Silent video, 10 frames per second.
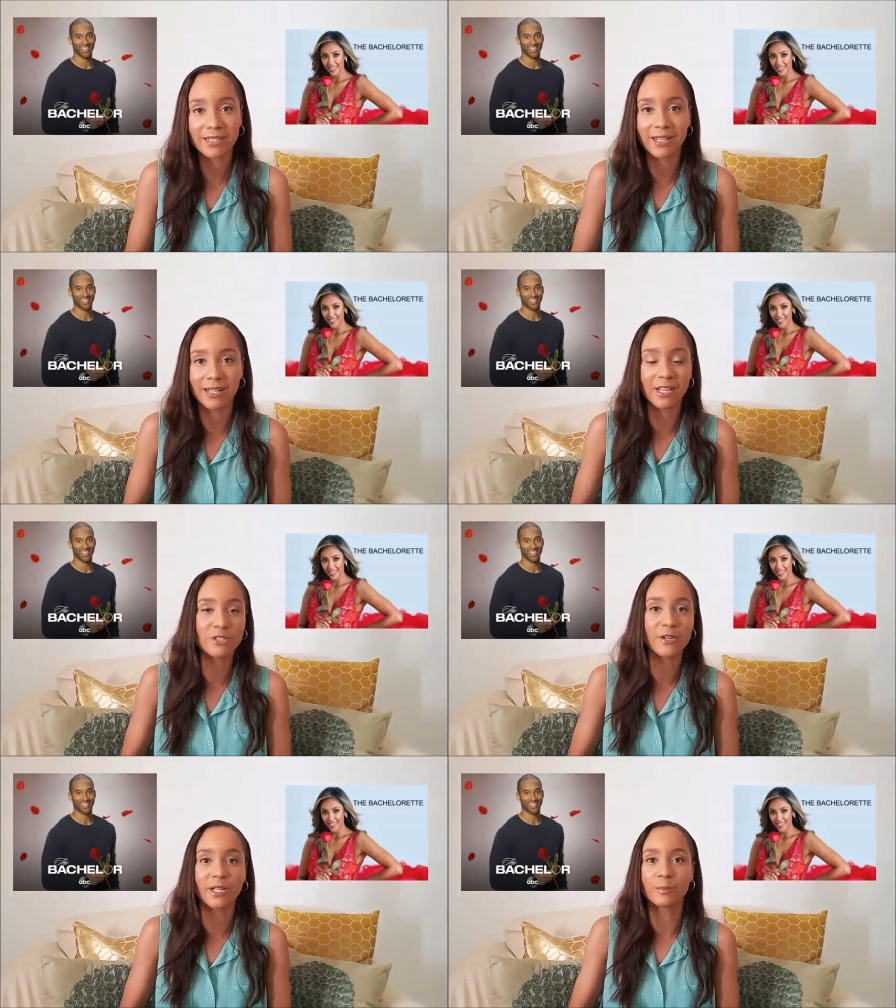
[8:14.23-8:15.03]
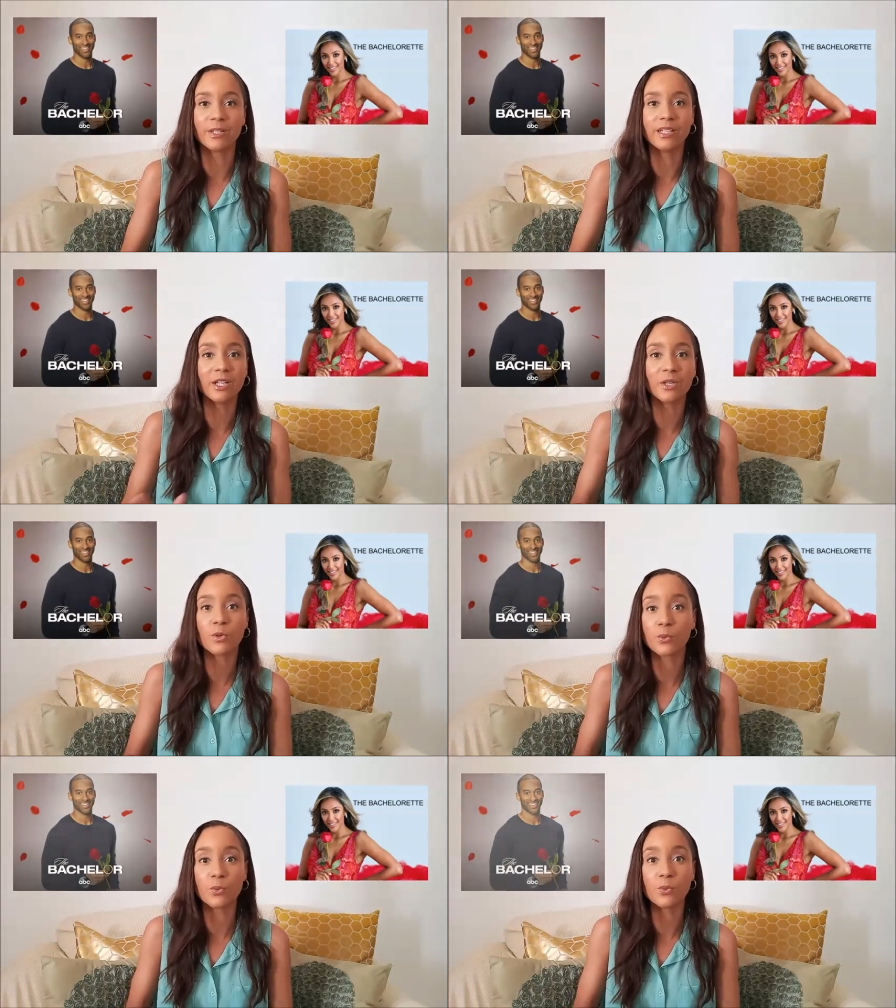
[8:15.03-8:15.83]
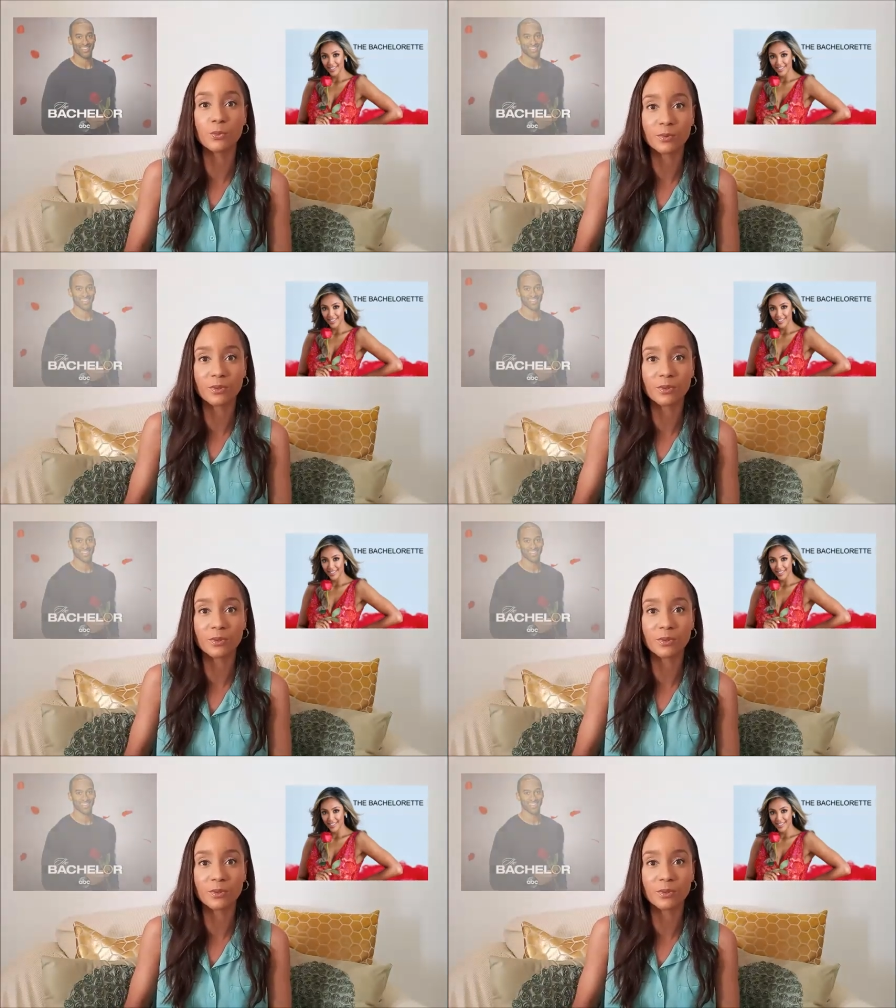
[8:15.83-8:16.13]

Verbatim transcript: and I like trying to predict who